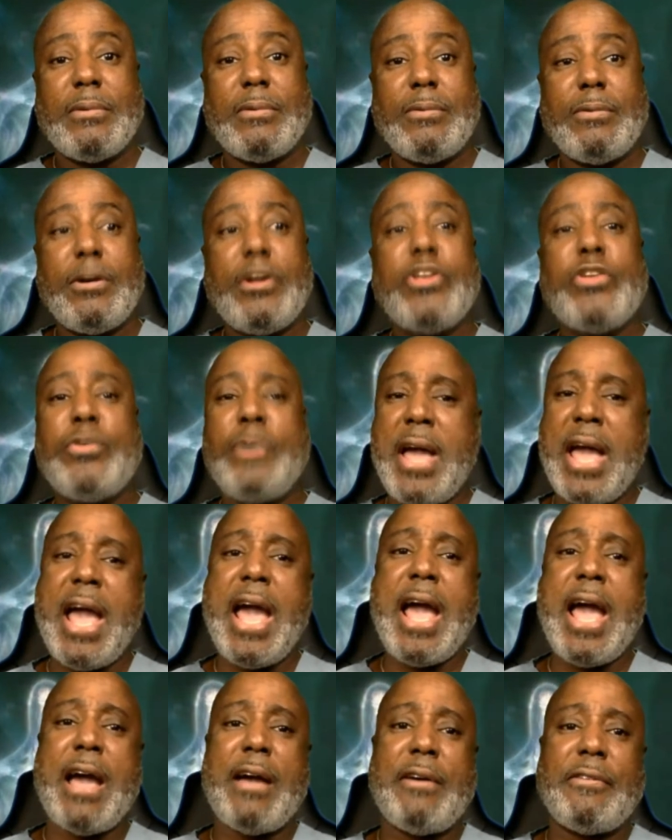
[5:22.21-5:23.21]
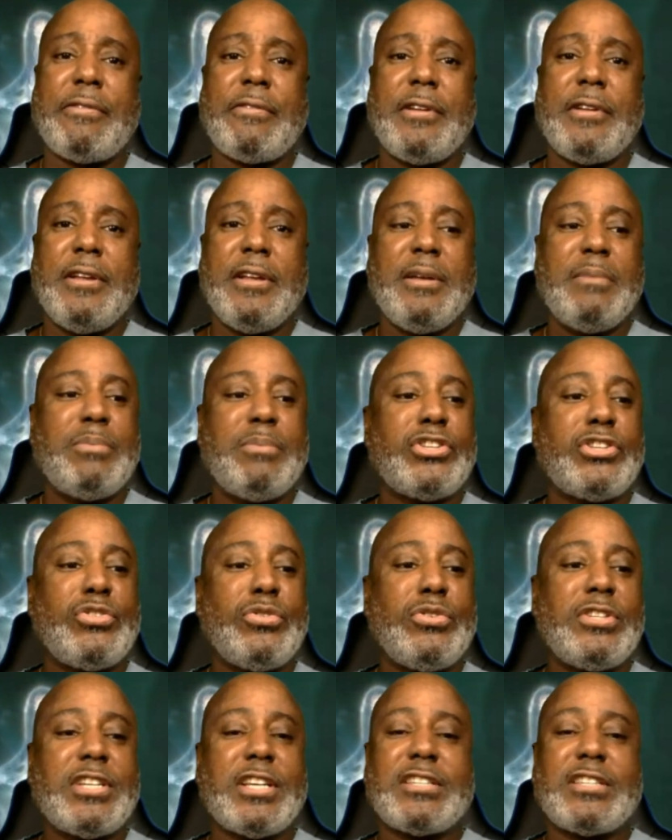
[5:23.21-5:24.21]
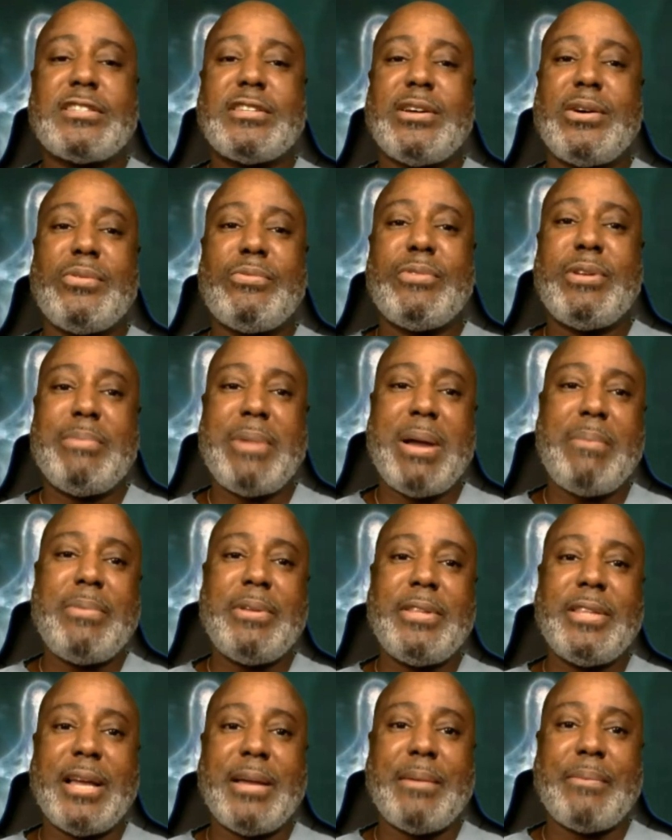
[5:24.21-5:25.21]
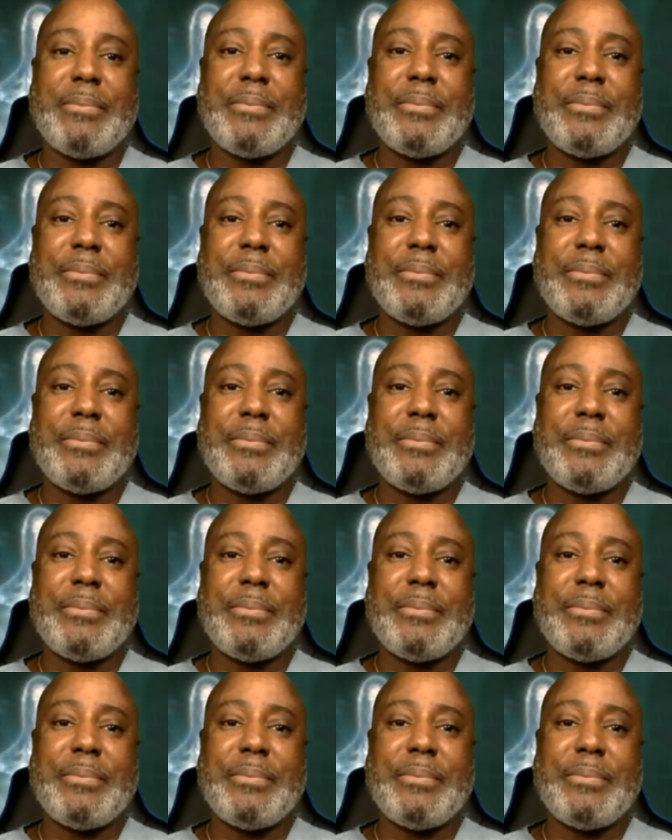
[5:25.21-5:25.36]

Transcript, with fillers: Well, you have, but you just don't remember them.